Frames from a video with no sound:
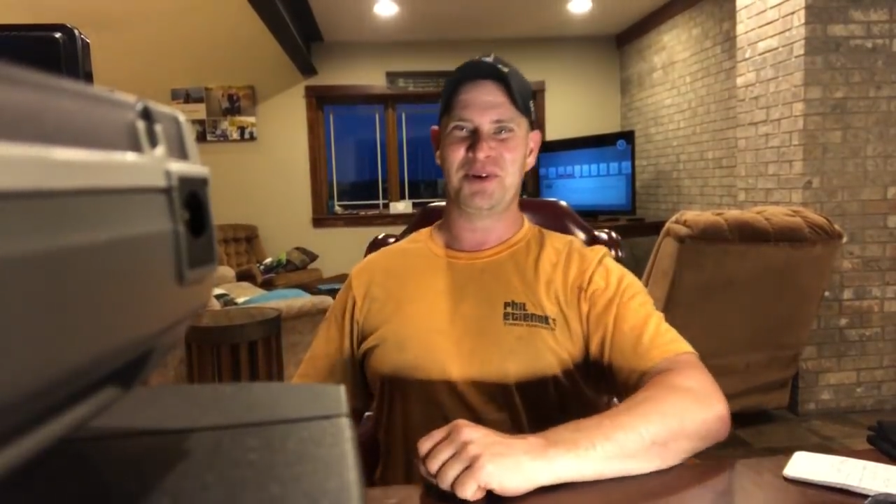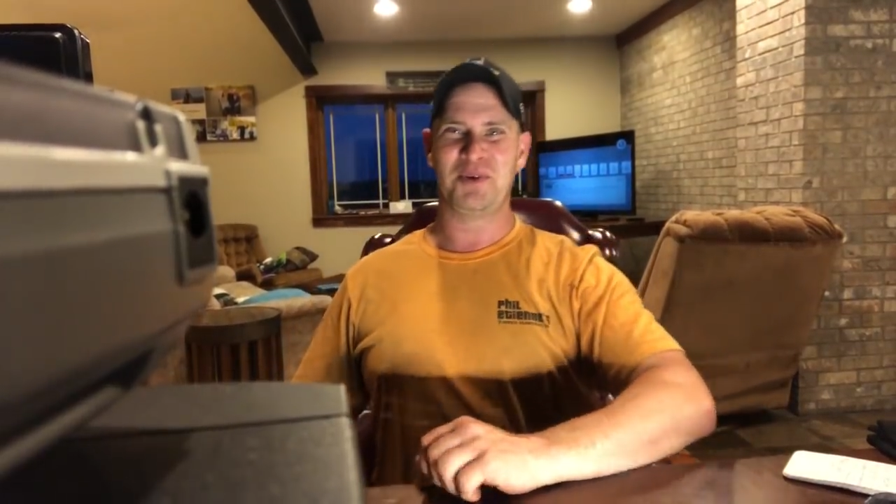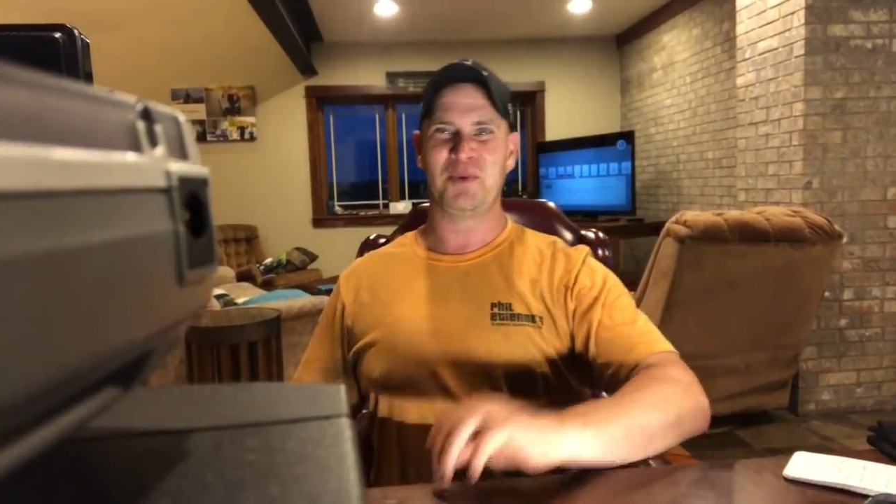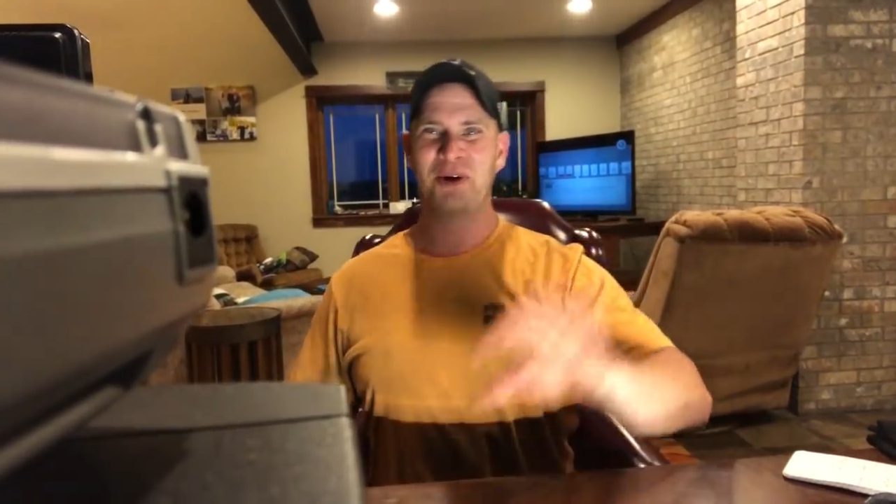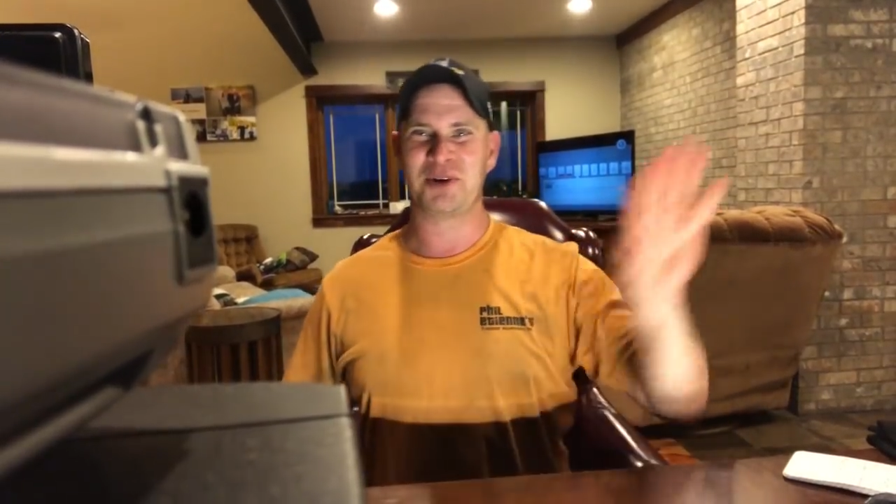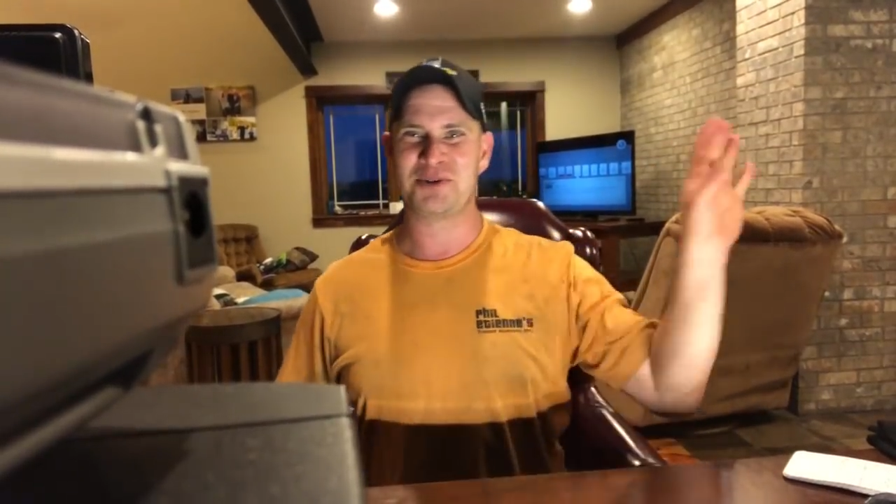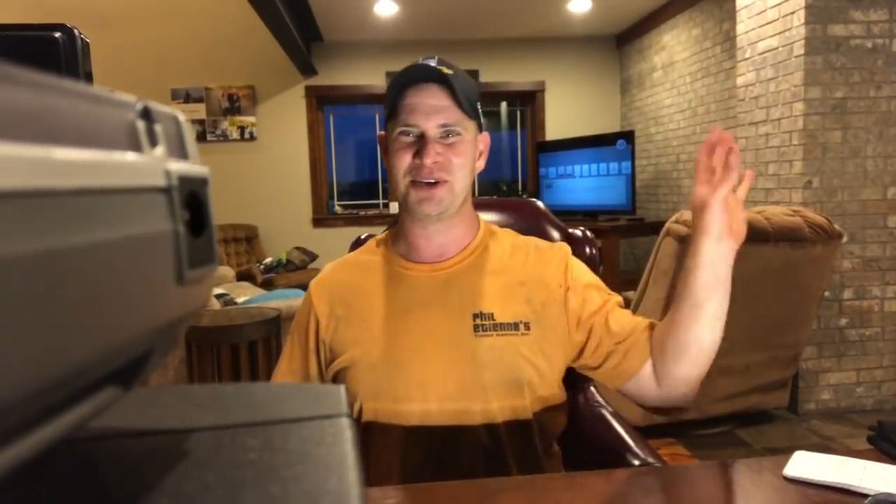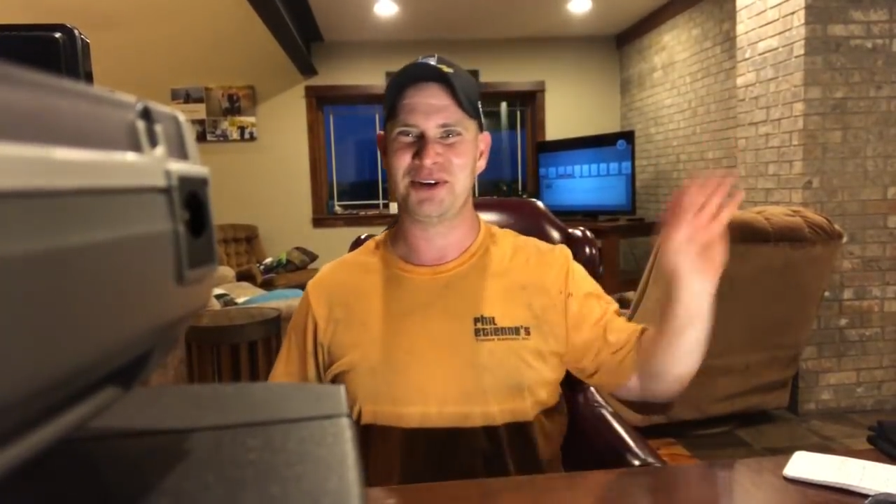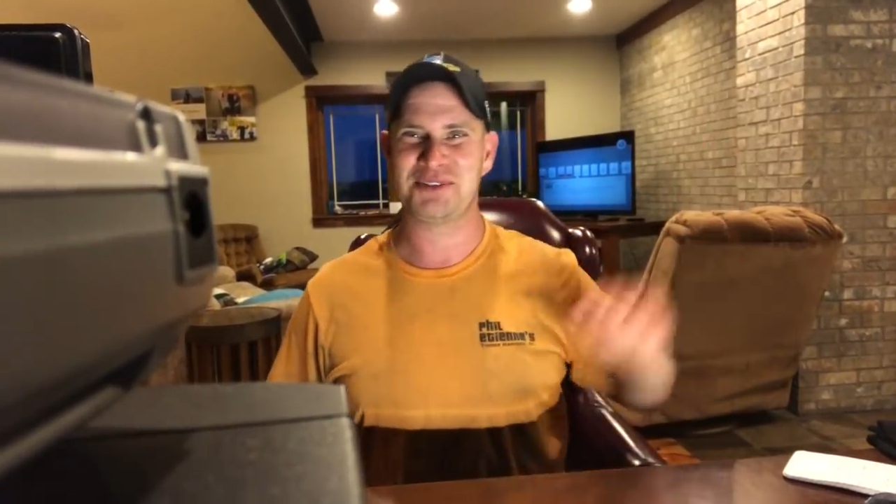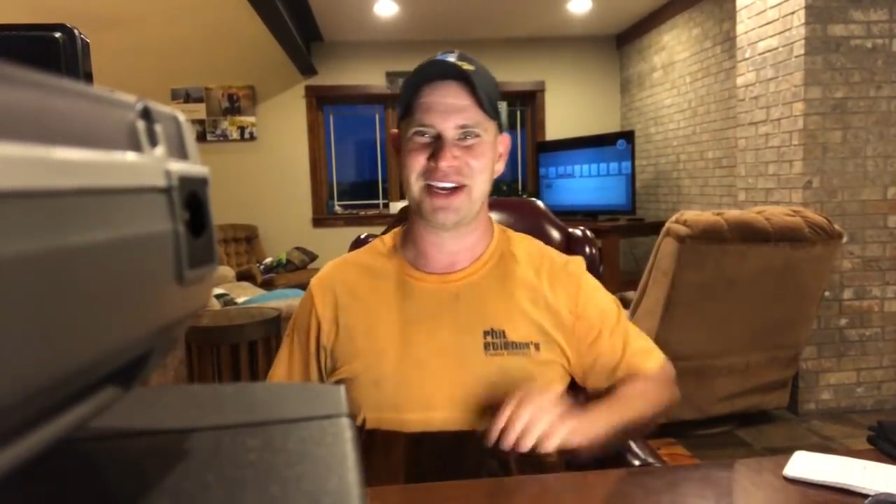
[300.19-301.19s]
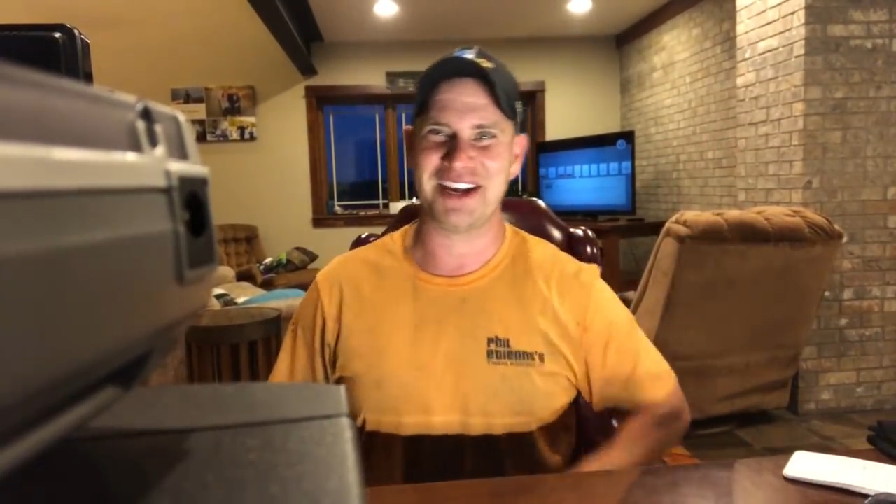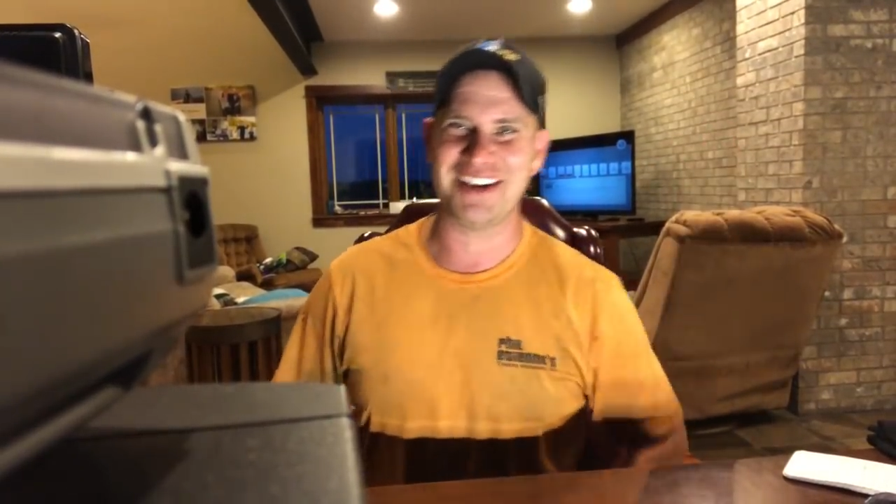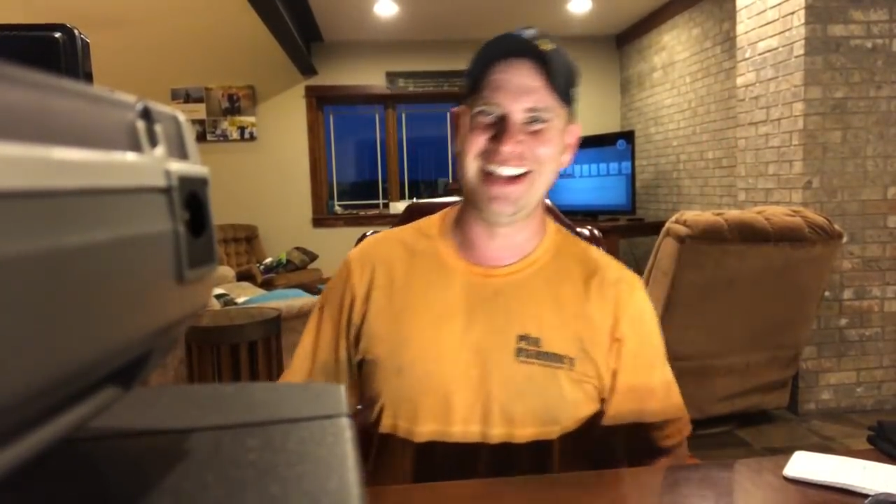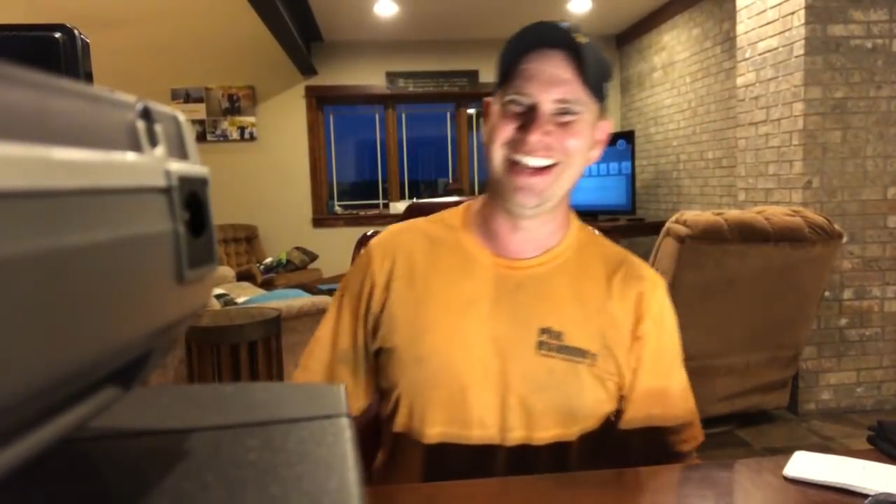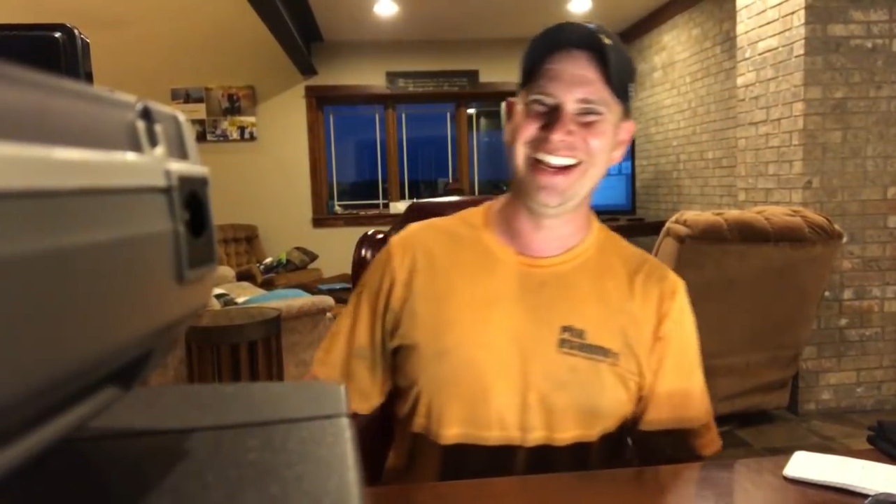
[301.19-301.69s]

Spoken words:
of worked themselves out.